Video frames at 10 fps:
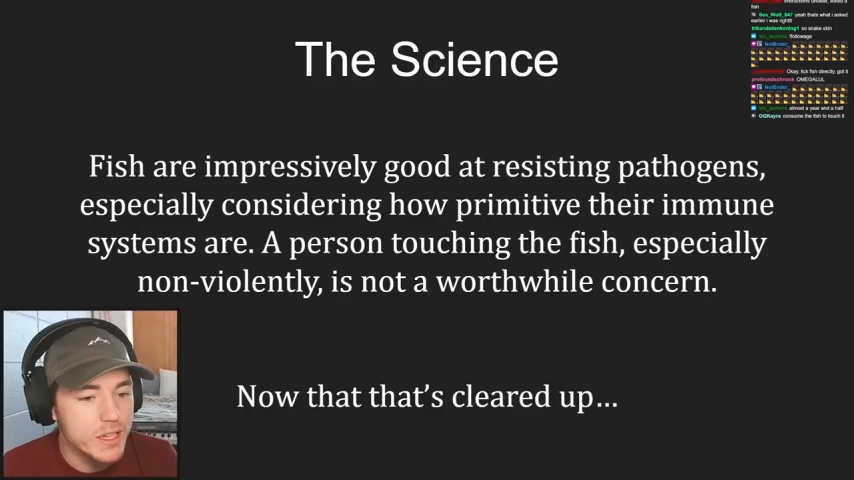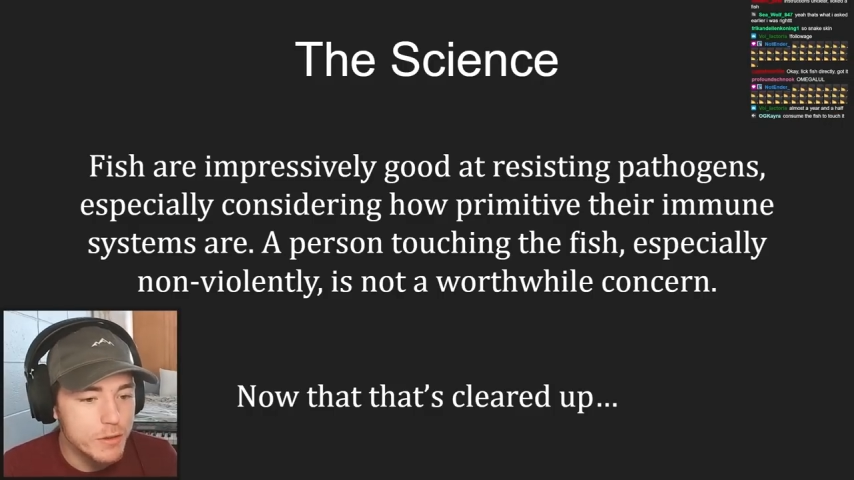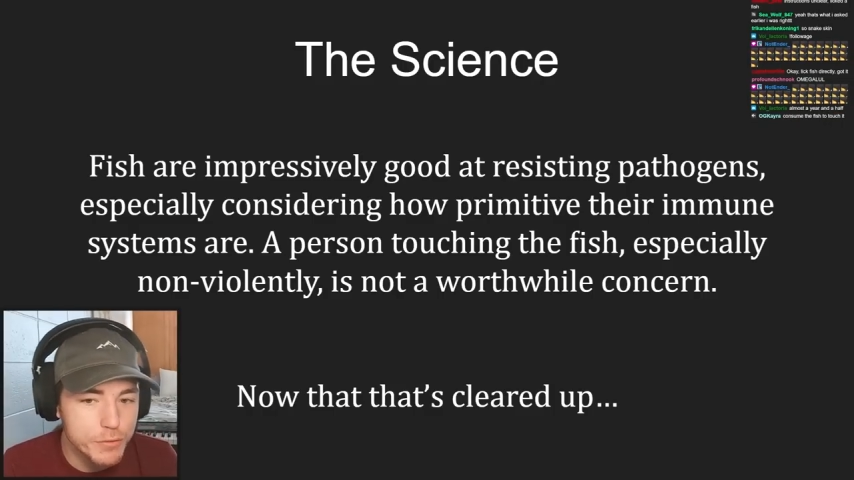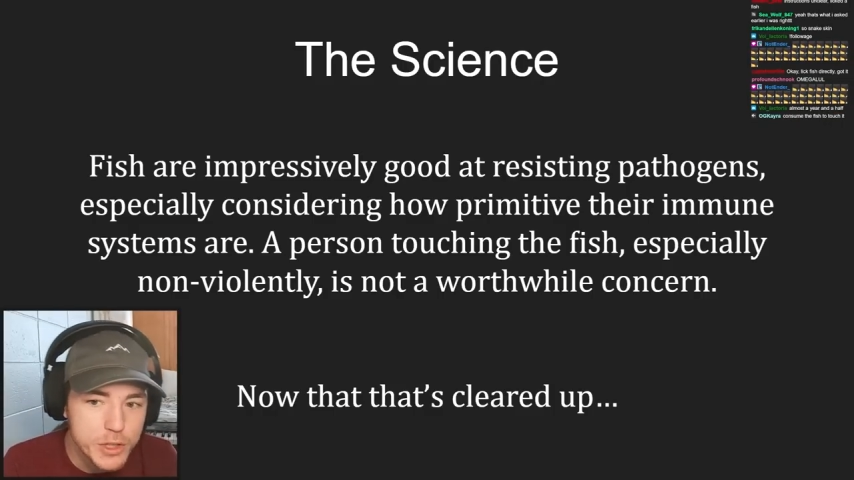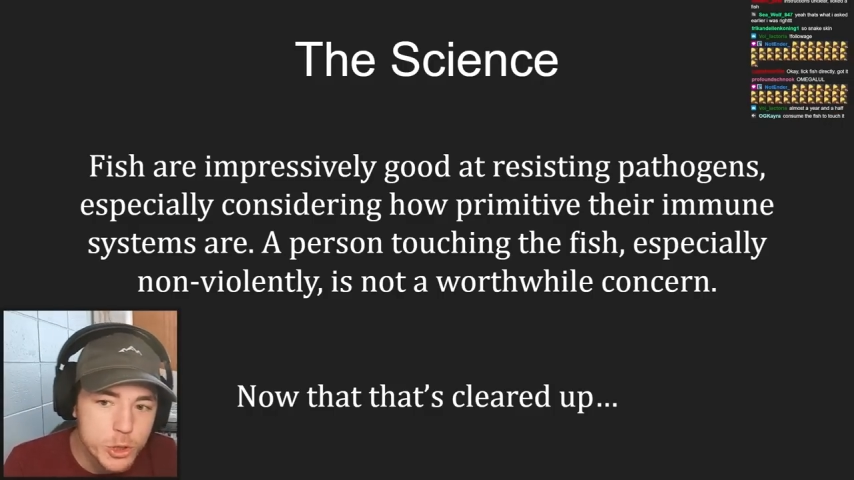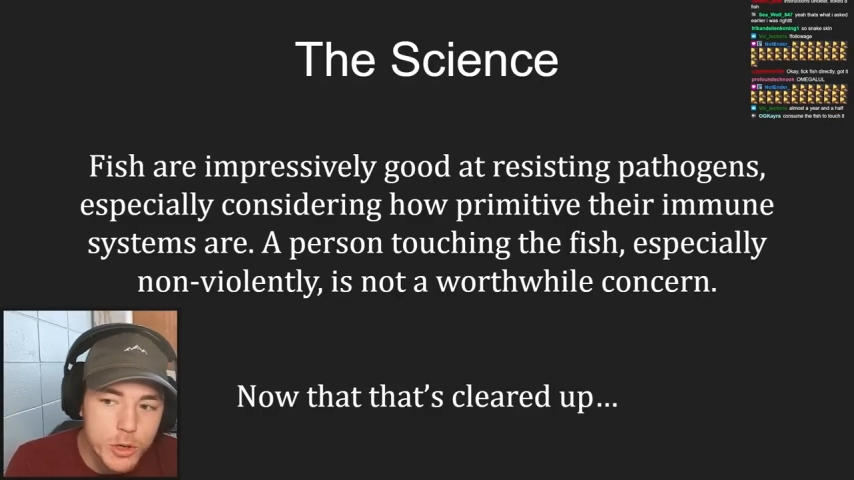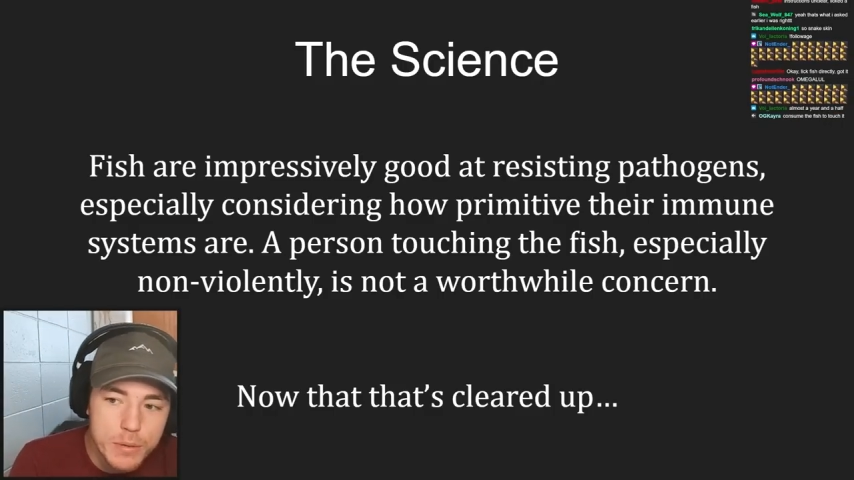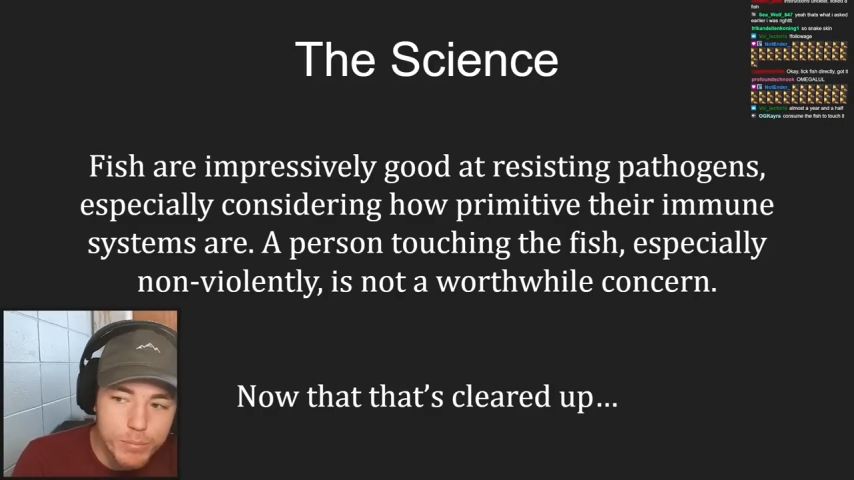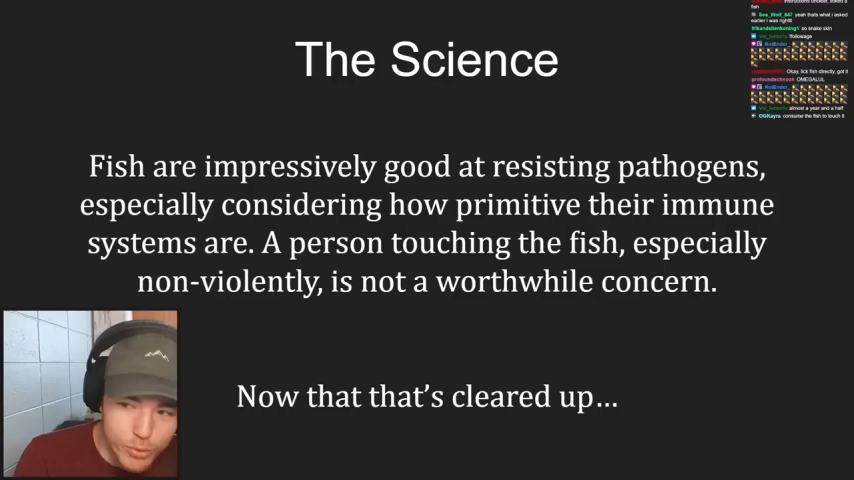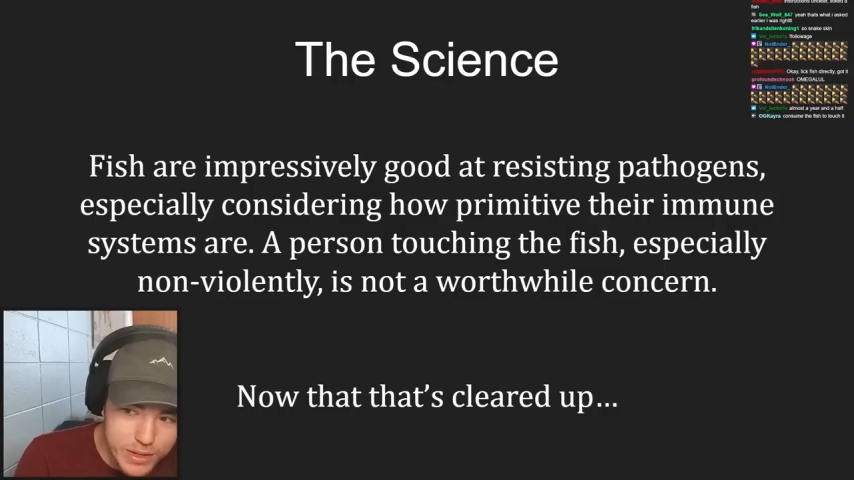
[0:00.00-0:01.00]
fish are
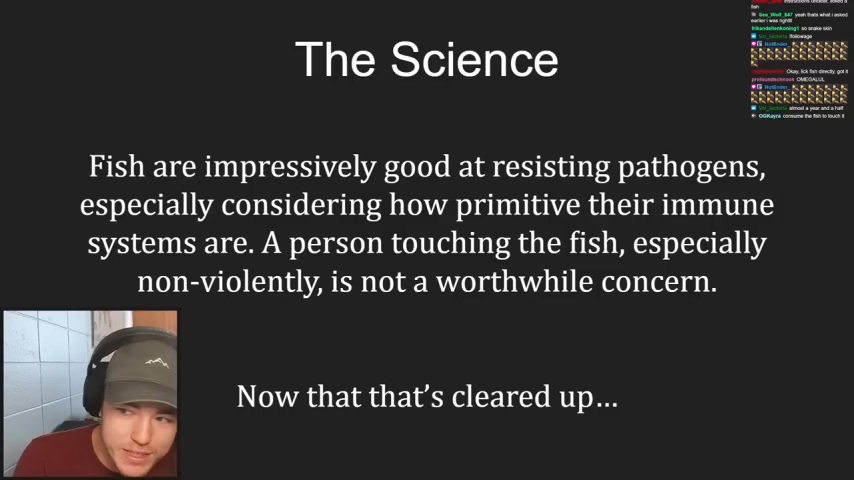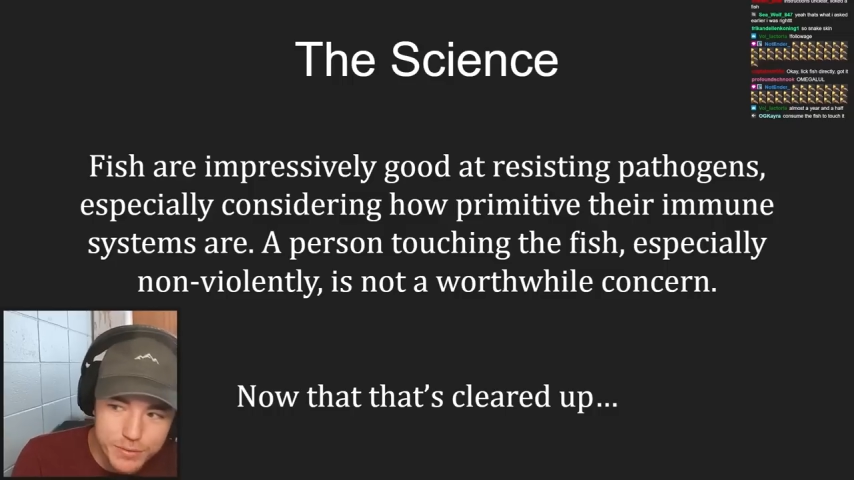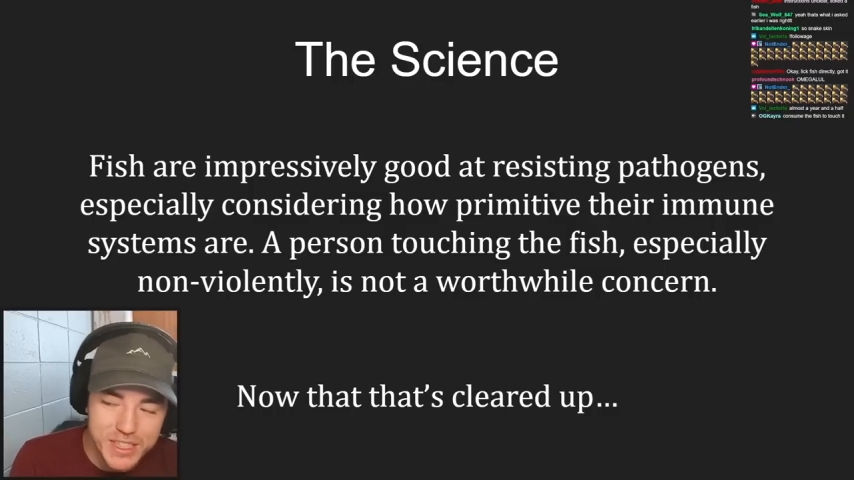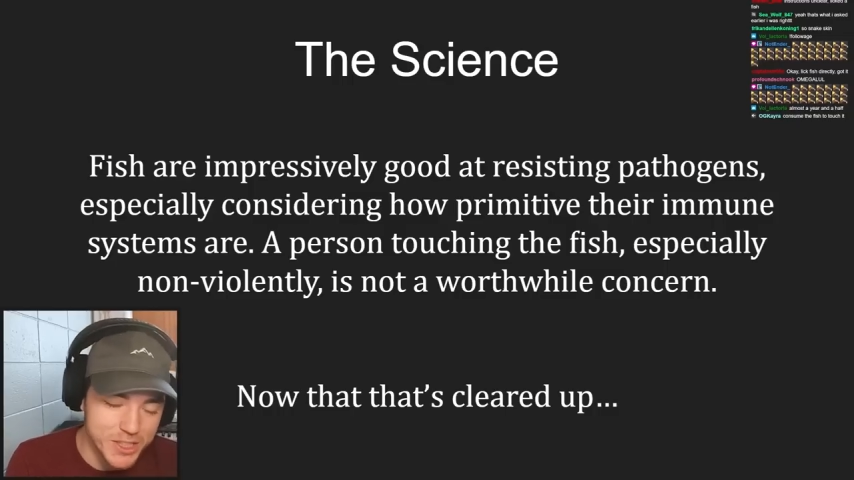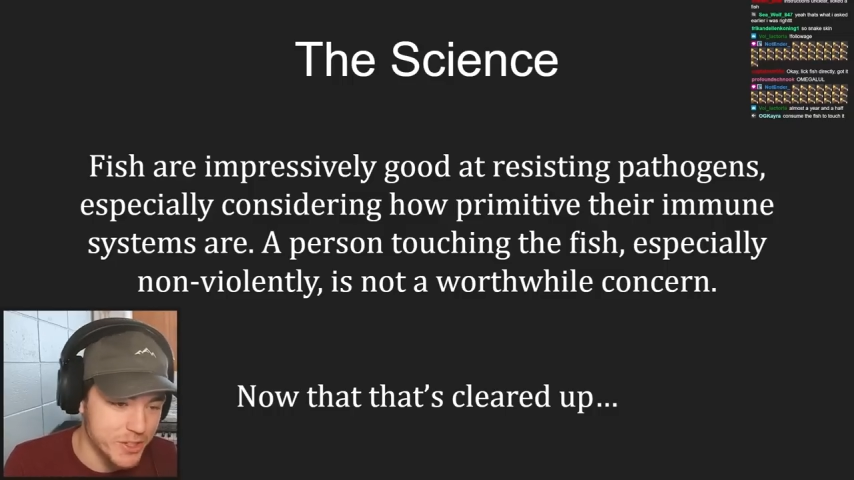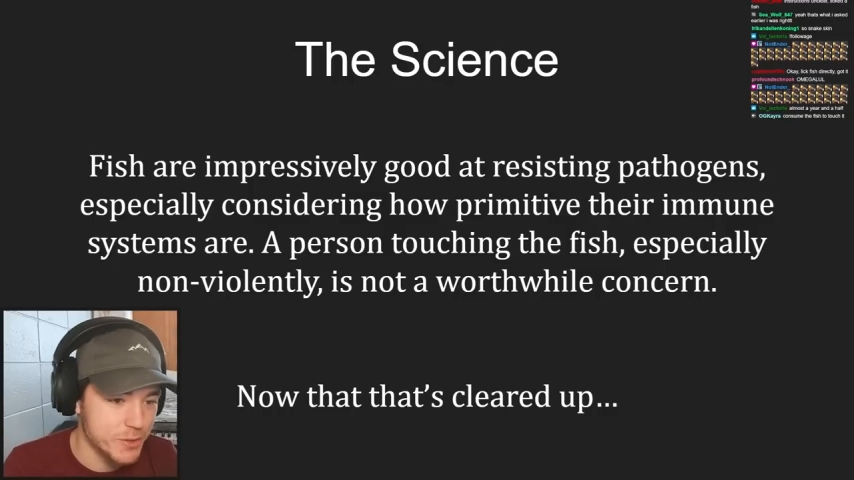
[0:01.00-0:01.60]
impressively good